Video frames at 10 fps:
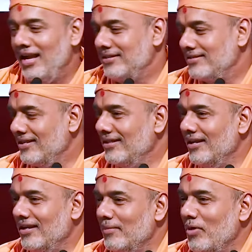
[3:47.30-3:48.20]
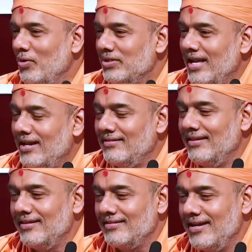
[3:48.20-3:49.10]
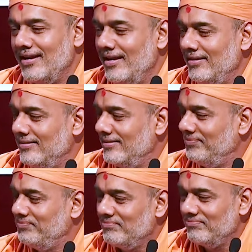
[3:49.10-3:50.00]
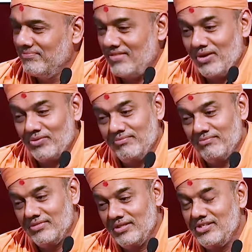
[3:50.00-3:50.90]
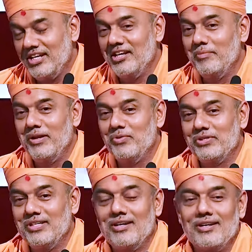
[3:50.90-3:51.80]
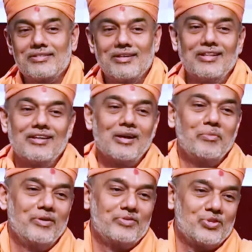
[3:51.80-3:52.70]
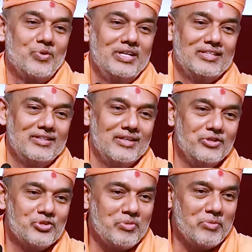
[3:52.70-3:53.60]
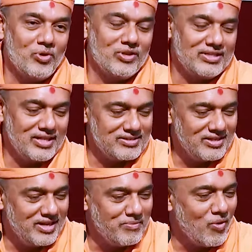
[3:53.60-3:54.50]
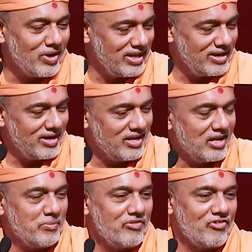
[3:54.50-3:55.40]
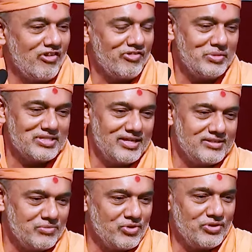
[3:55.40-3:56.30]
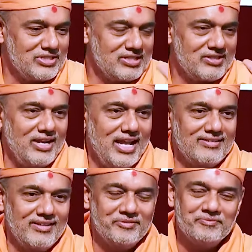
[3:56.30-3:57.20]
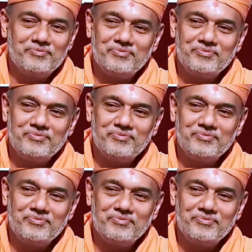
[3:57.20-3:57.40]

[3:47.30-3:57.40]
And still, the little boy was harassing his dad. And now, this gentleman was interested in a couple of stories in the newspaper on that Sunday morning and had a cup of coffee beside him. So he was just relaxing.